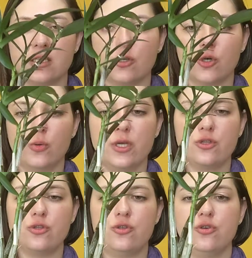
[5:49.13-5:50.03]

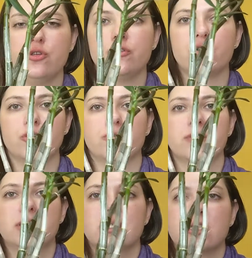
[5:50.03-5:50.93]
growing two new growths.
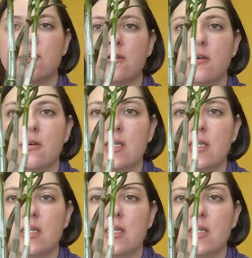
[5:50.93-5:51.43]
So